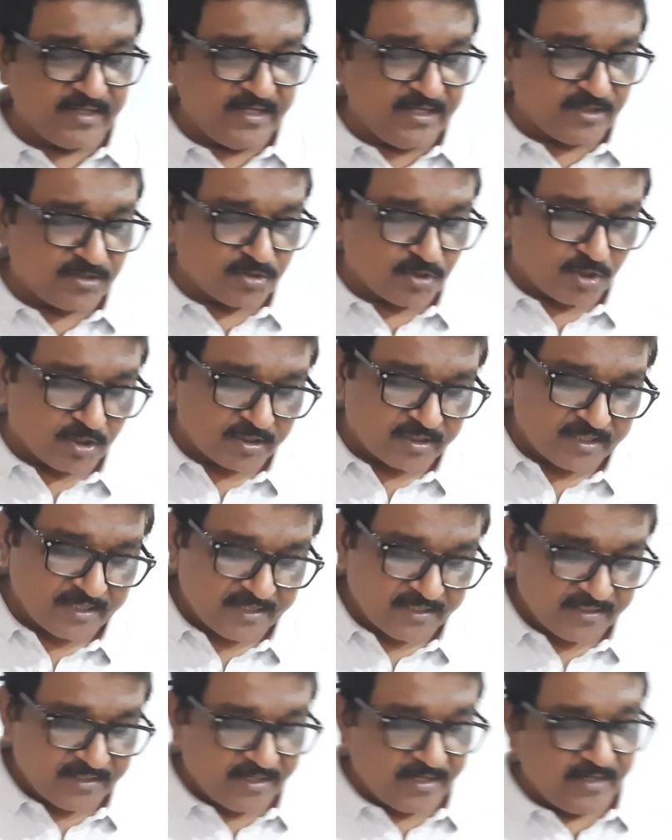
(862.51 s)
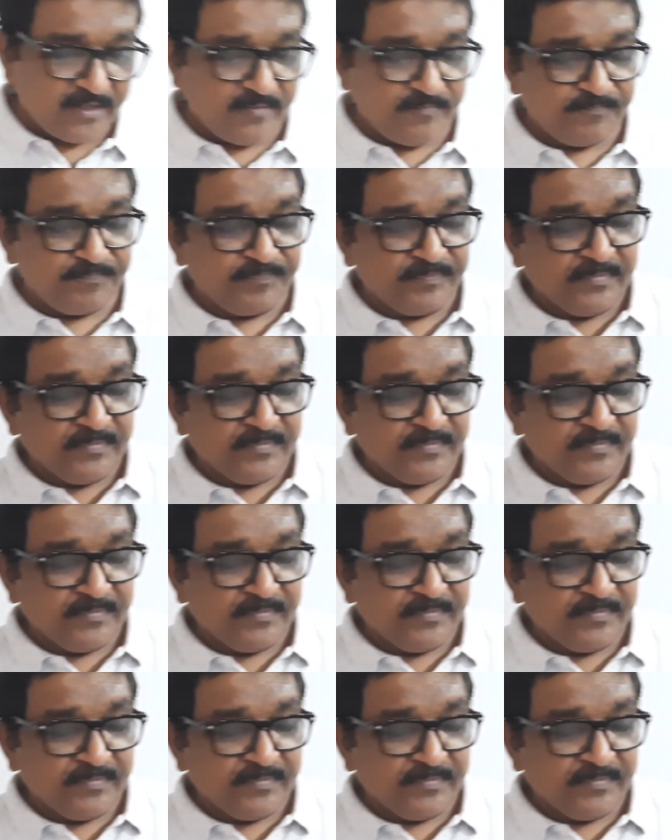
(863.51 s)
He thought like that,